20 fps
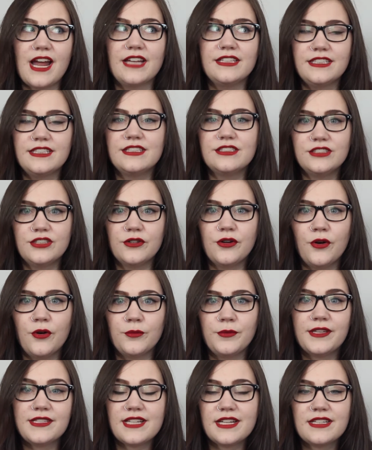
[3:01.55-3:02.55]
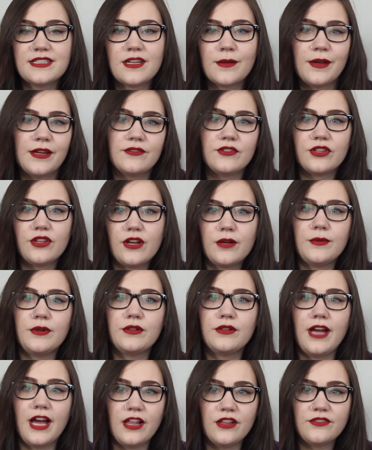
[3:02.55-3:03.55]
I needed to go home, because anytime I ever thought
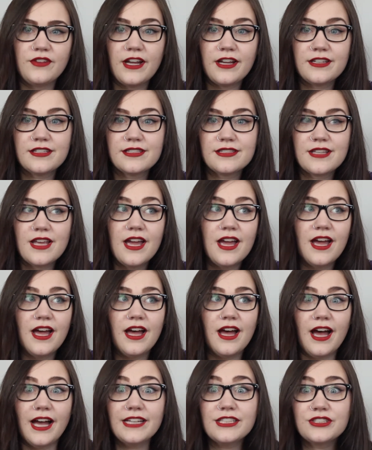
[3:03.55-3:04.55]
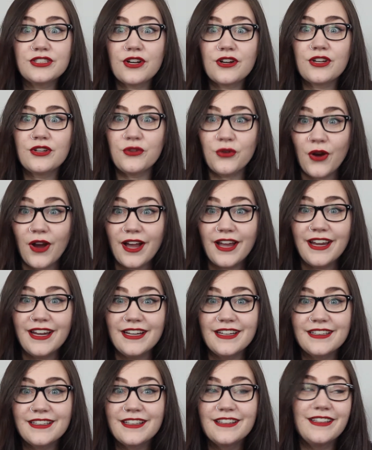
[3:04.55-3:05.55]
about Halifax, I started crying,
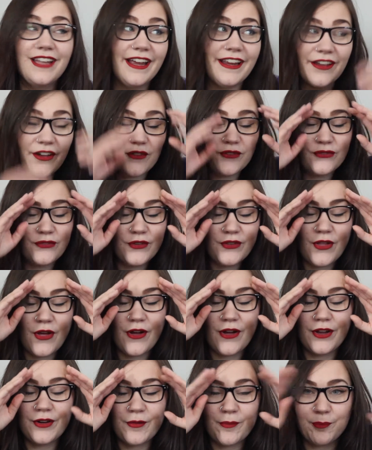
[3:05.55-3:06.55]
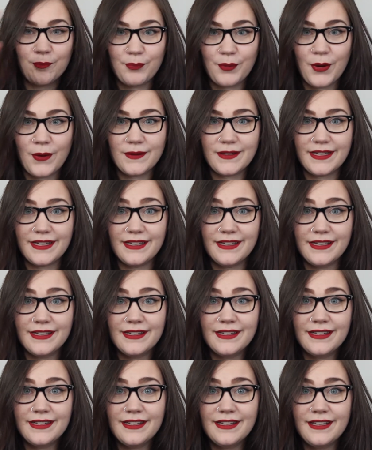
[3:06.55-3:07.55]
like full-on bawling.
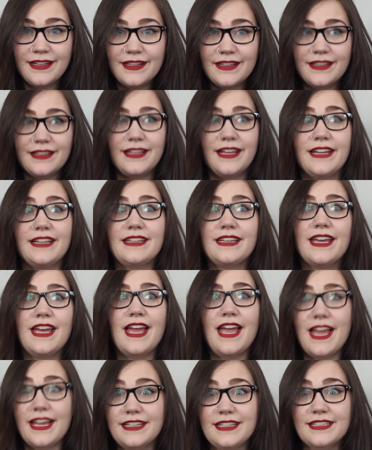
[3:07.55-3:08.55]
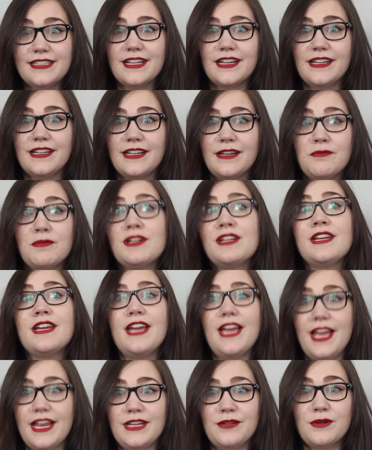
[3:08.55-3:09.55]
Like anytime
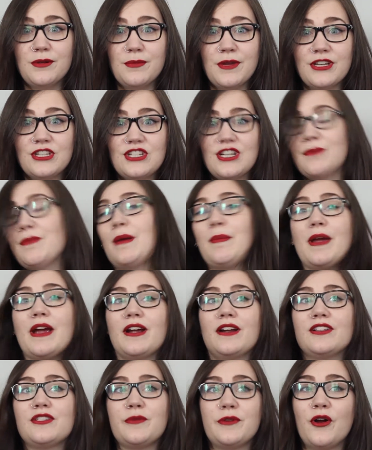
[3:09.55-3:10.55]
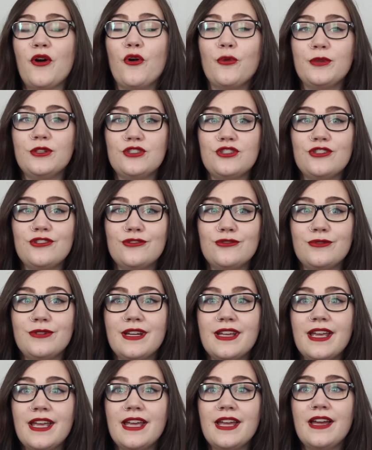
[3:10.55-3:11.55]
anyone mentioned it. My parents went home in
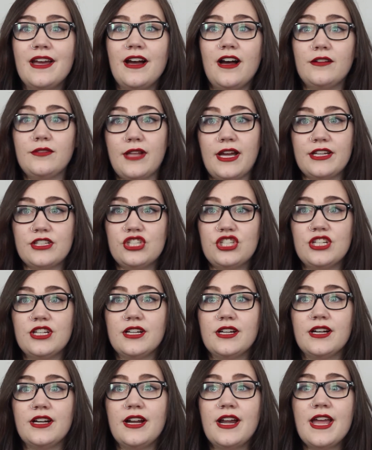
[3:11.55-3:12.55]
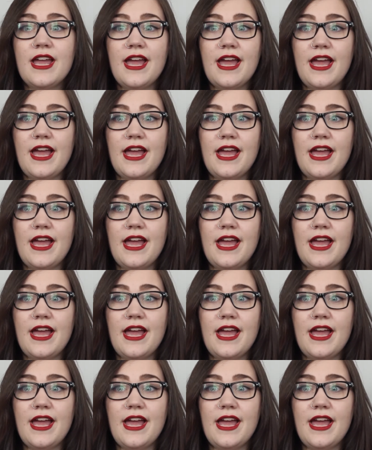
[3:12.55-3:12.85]
June of last year,